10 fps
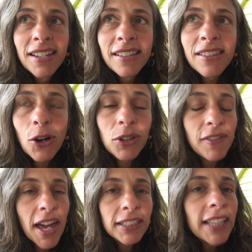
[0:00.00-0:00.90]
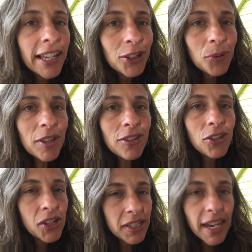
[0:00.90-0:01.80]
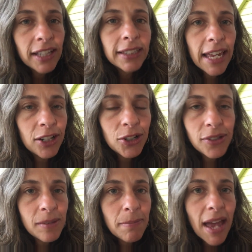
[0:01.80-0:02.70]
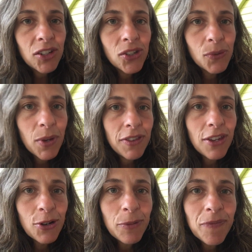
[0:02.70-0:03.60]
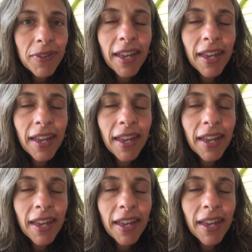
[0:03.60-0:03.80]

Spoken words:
So you've got a lighter with you. You can take a lighter or some matches with you.